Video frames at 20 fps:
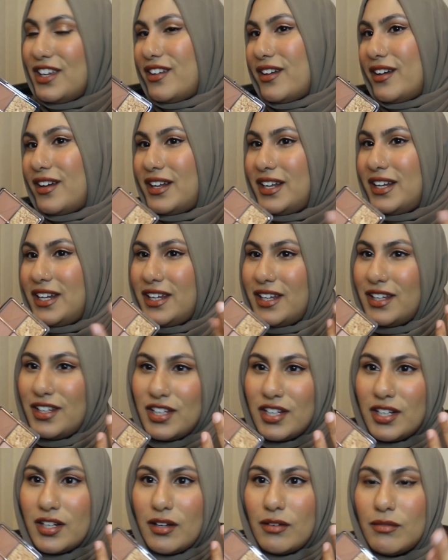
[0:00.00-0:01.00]
girly,
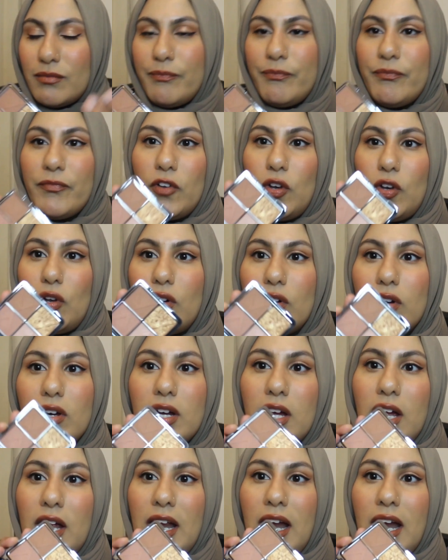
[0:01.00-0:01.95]
you know, look.